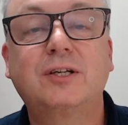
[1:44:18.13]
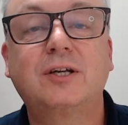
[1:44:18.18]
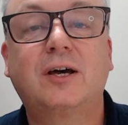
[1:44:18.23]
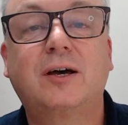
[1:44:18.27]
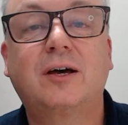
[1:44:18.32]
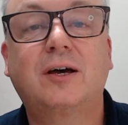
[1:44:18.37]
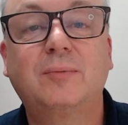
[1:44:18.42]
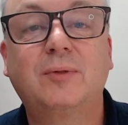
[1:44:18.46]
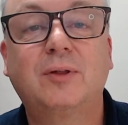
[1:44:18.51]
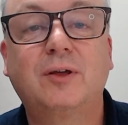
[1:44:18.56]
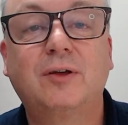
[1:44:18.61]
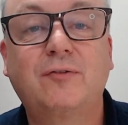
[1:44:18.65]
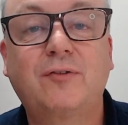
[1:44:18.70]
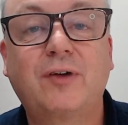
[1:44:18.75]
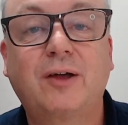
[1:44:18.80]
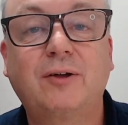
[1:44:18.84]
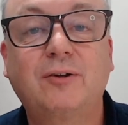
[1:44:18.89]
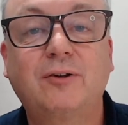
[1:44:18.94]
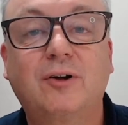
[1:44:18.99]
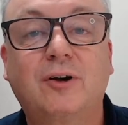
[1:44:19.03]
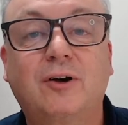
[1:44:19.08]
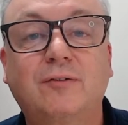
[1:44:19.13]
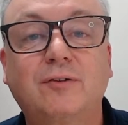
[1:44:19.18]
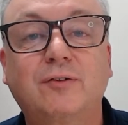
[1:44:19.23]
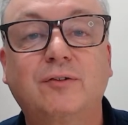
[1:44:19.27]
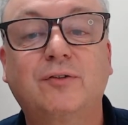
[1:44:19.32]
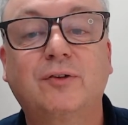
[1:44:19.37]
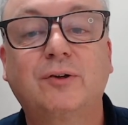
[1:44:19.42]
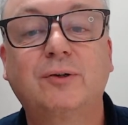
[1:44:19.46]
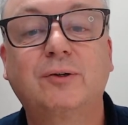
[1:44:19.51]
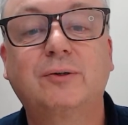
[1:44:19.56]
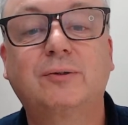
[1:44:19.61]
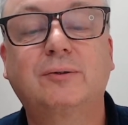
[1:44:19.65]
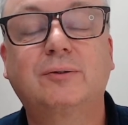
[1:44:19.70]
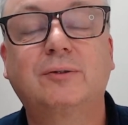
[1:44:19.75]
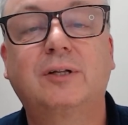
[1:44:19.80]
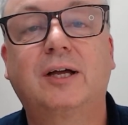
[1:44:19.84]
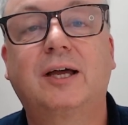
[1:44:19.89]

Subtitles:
I'm the founder of infoodle,